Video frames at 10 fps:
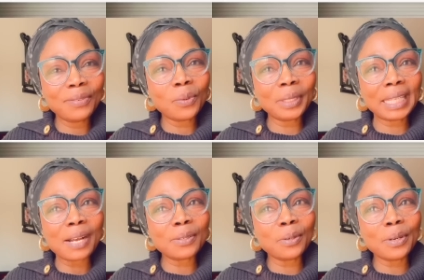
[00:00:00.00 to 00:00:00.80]

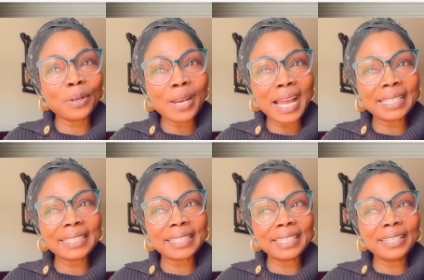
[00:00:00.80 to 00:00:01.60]

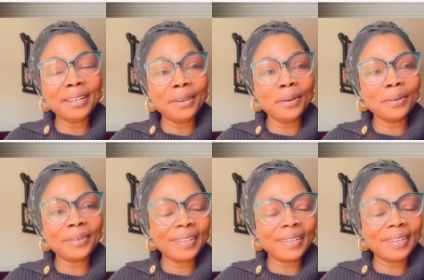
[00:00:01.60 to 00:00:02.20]
$1,000, you know.